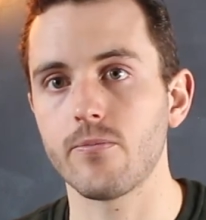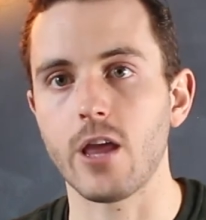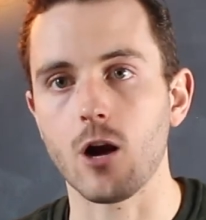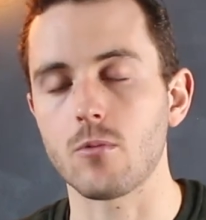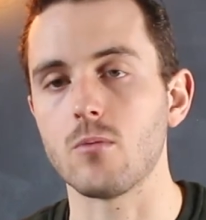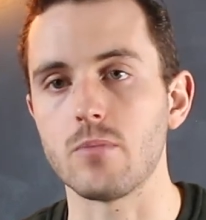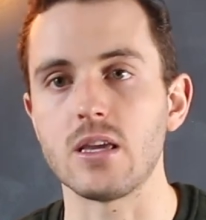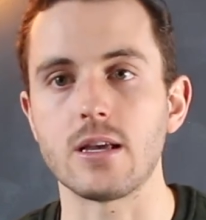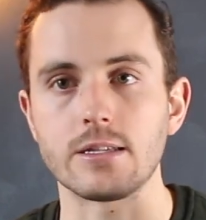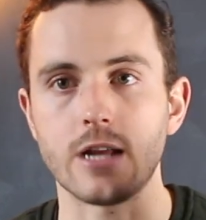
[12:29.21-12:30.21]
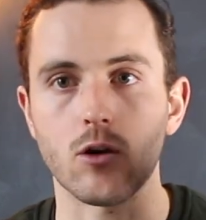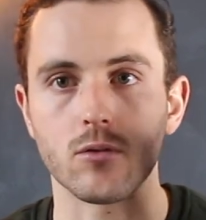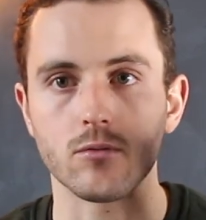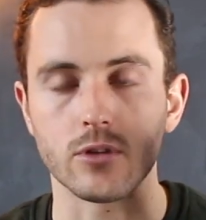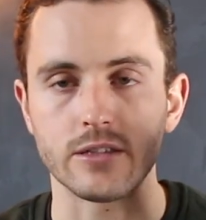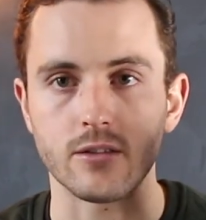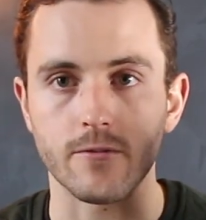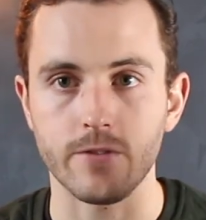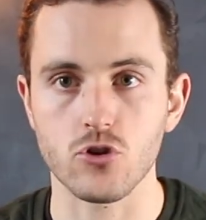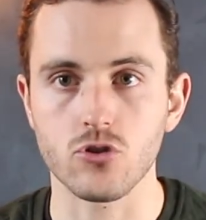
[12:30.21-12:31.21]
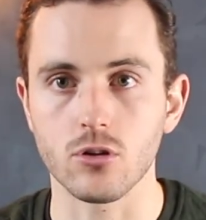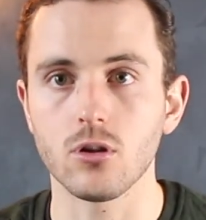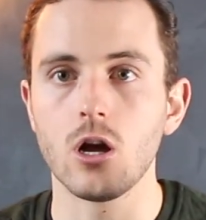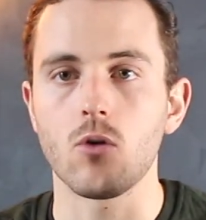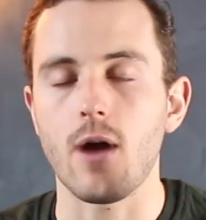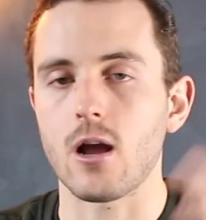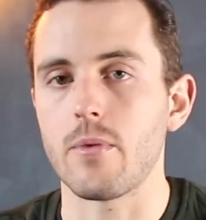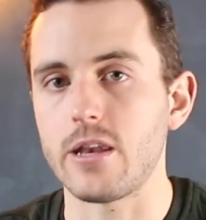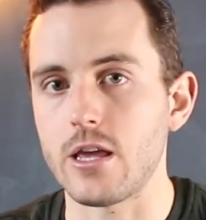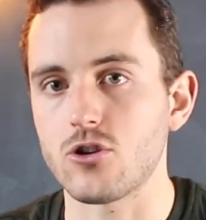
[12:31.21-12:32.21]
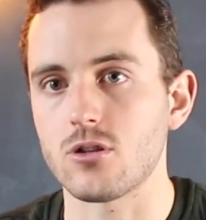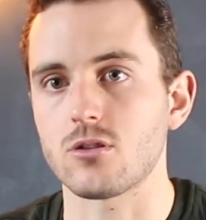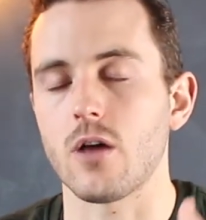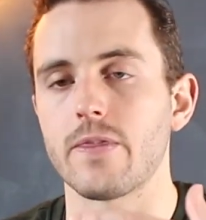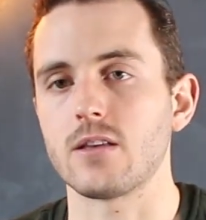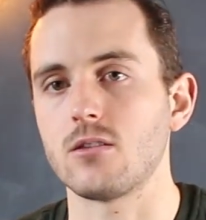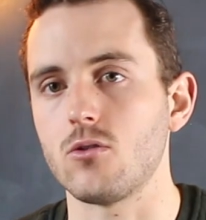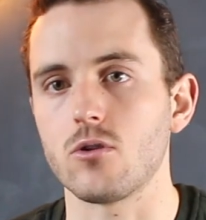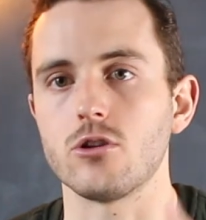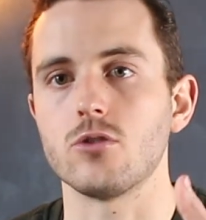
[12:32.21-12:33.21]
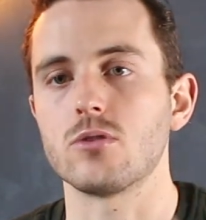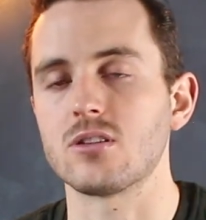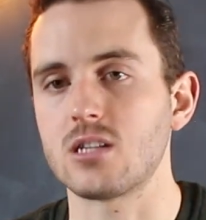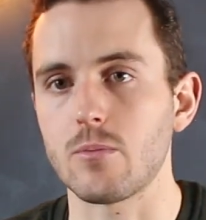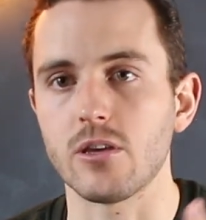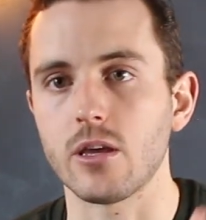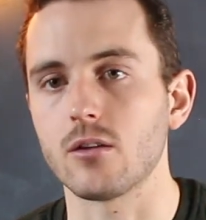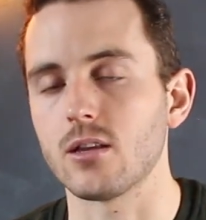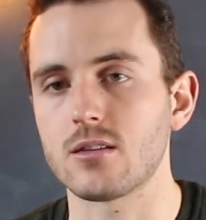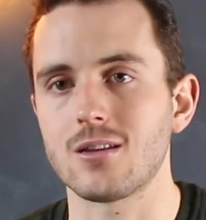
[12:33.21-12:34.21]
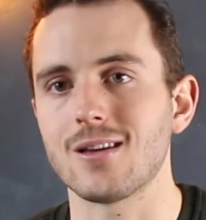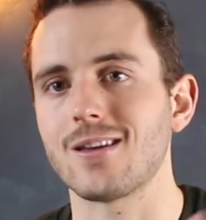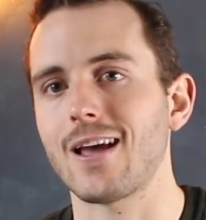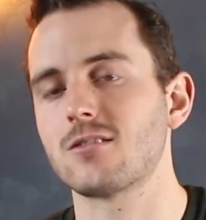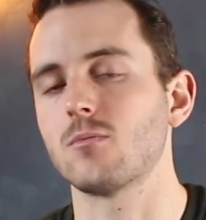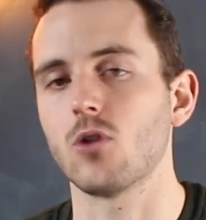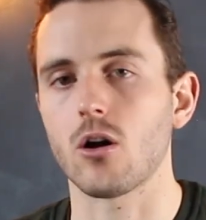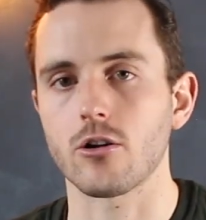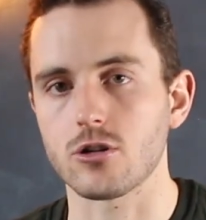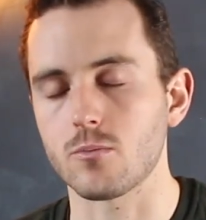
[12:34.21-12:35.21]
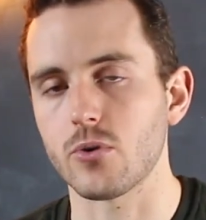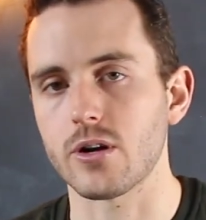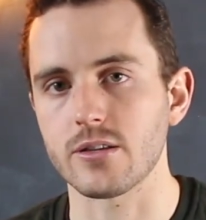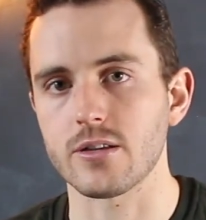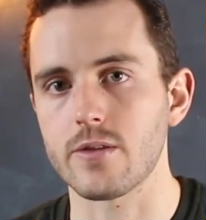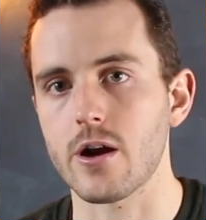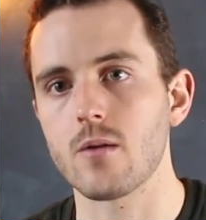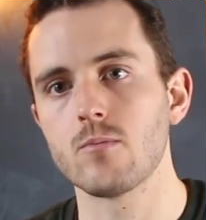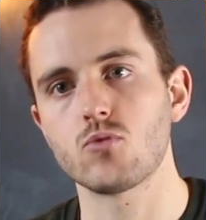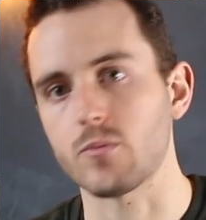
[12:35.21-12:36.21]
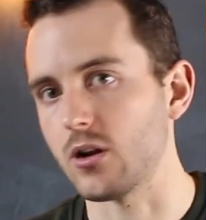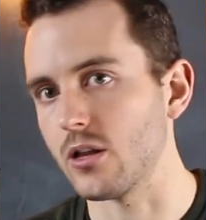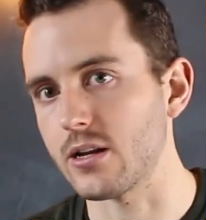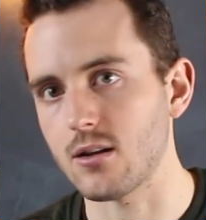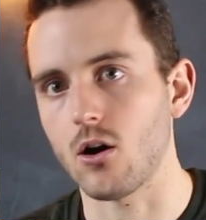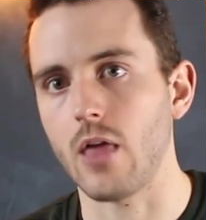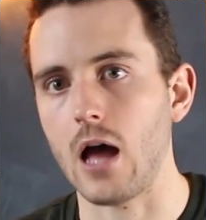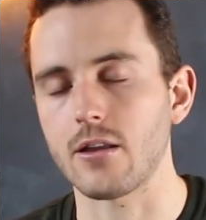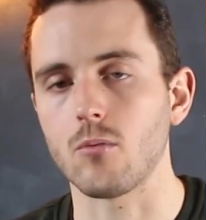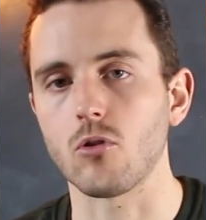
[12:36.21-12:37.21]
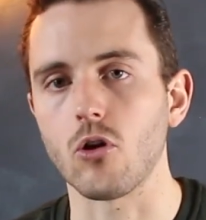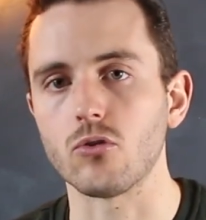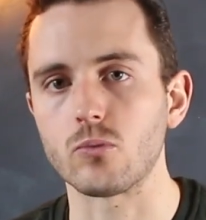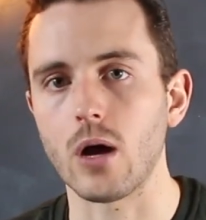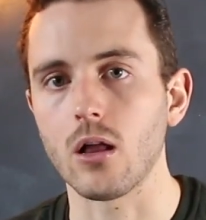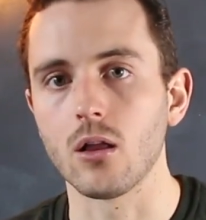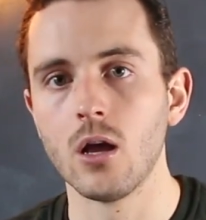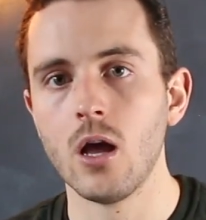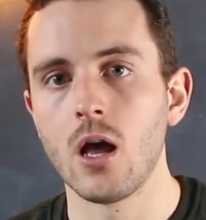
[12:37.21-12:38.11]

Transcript: Airbnb has now released official recommendations on things that you can do to stimulate your listing, get some longer term bookings in there. So I'm going to link to all that down below as well.